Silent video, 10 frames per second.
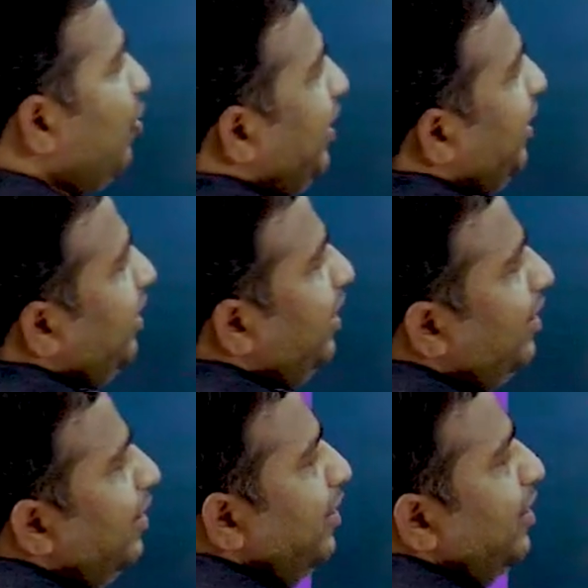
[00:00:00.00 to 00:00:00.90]

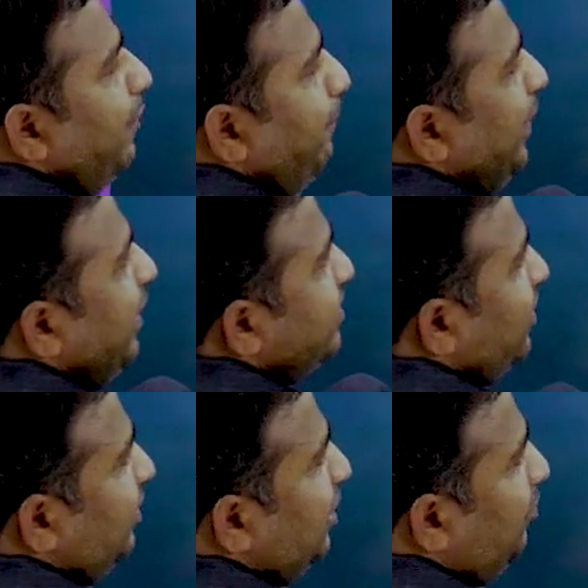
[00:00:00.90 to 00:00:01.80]
here P is
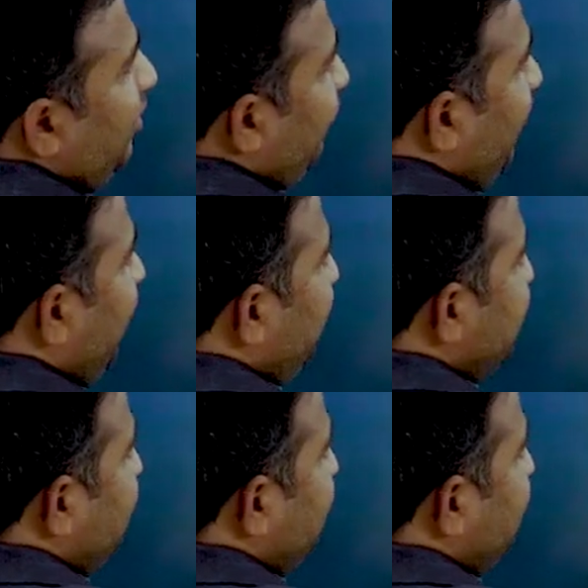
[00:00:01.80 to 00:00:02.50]
nothing but value is